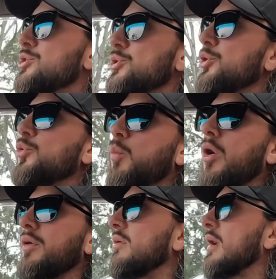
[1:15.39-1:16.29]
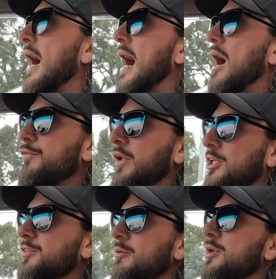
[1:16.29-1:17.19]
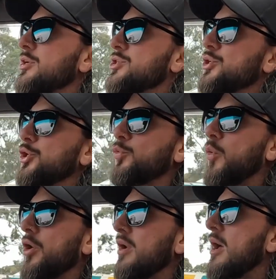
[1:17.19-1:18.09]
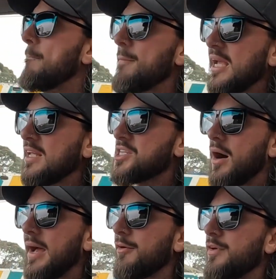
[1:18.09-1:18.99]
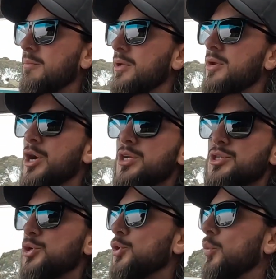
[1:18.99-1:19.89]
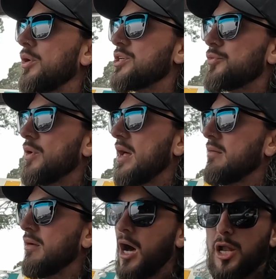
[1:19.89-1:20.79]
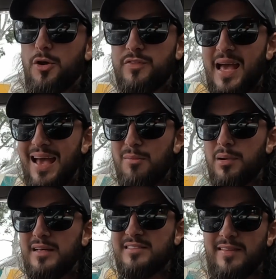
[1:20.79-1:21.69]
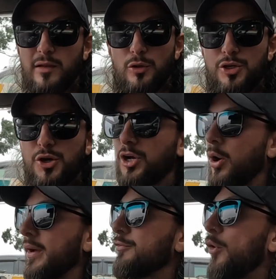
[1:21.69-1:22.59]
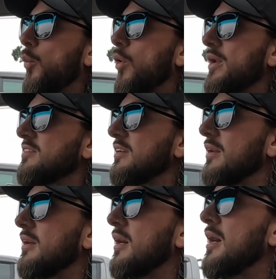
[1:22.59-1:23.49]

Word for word: Do you want uh, flush fitment? Do you want meaty tire fitment? Do you want to run a lot of camber? Is that the look you're going for? What is it?